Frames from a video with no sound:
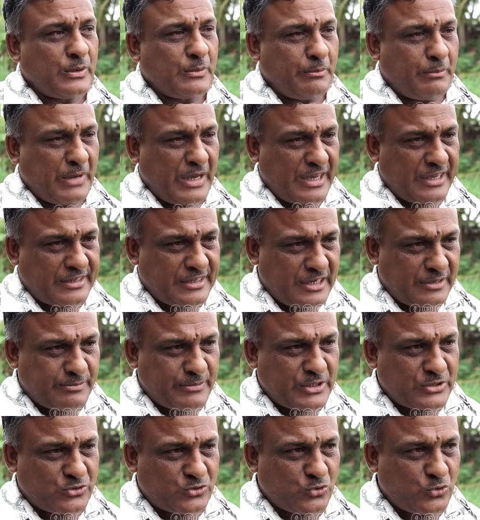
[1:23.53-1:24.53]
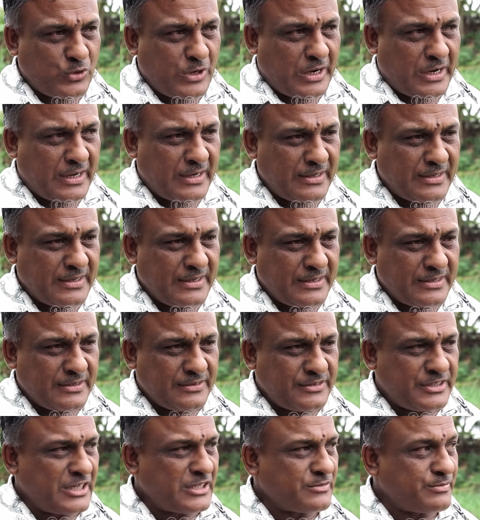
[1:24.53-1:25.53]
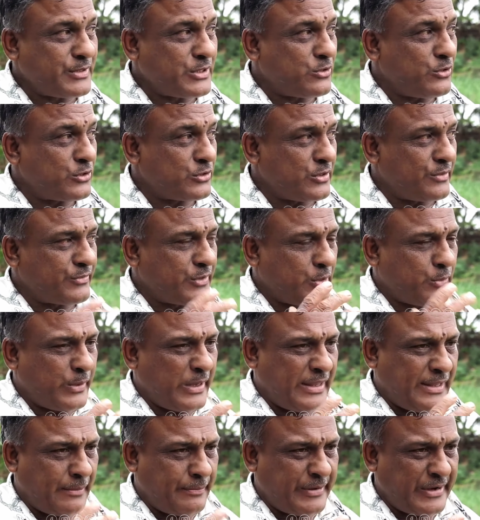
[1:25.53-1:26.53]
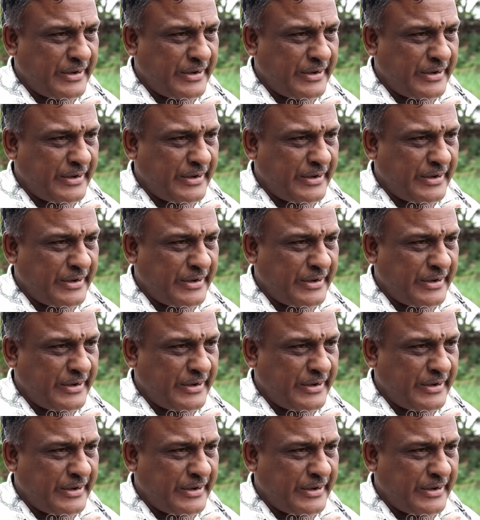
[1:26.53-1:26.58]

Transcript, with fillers: make that much sugar just because of the weather